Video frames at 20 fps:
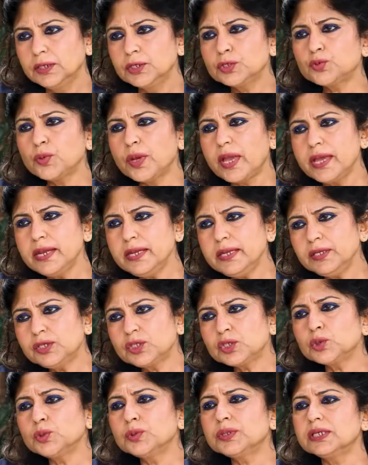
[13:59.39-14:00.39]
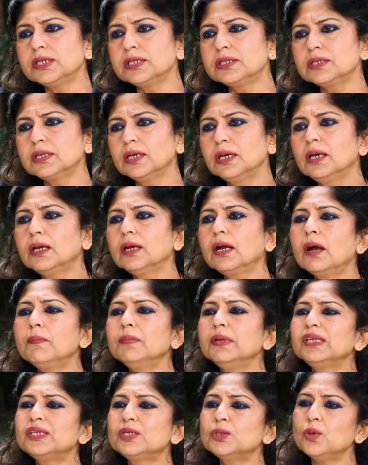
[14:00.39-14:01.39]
So any student coming